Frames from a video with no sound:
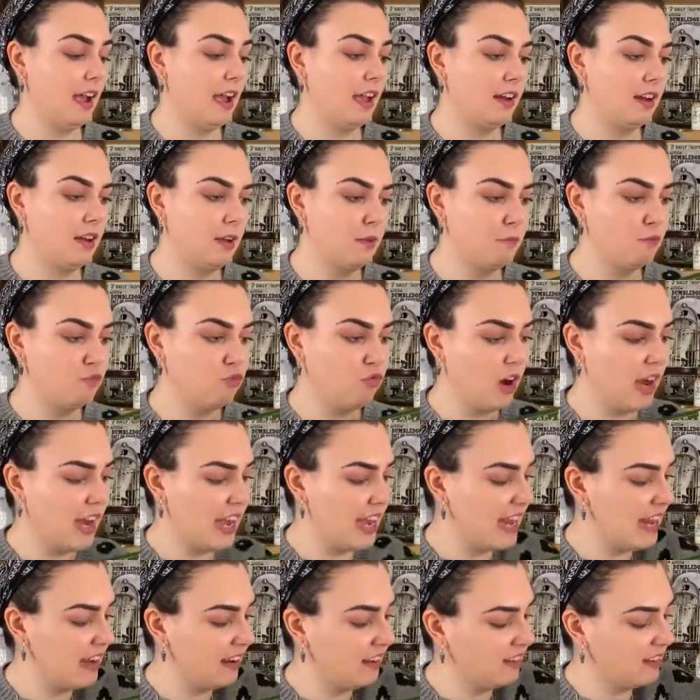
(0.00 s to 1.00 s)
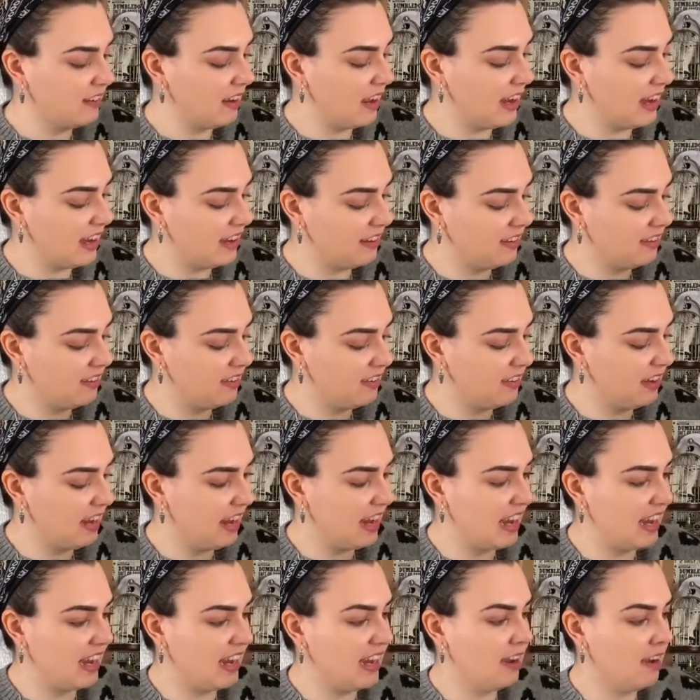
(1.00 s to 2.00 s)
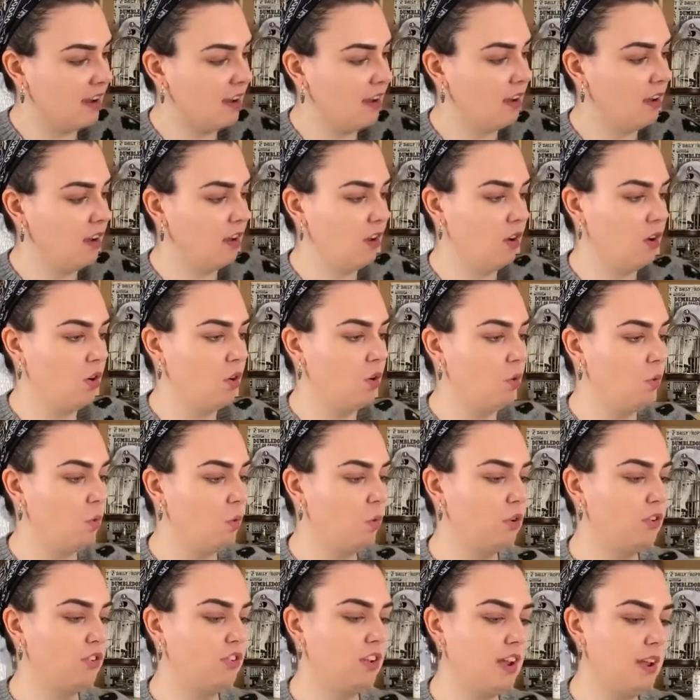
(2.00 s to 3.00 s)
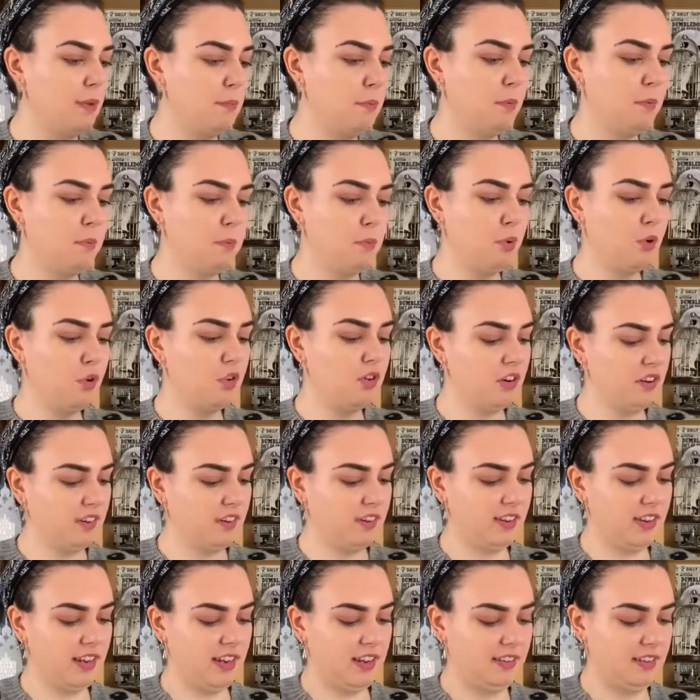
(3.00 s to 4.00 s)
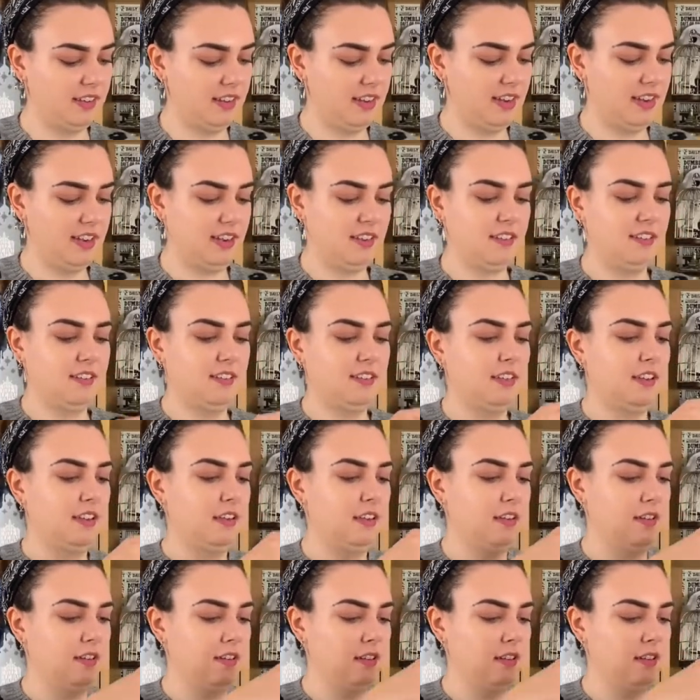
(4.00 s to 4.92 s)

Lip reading: And I'm really excited to see what type of product this is.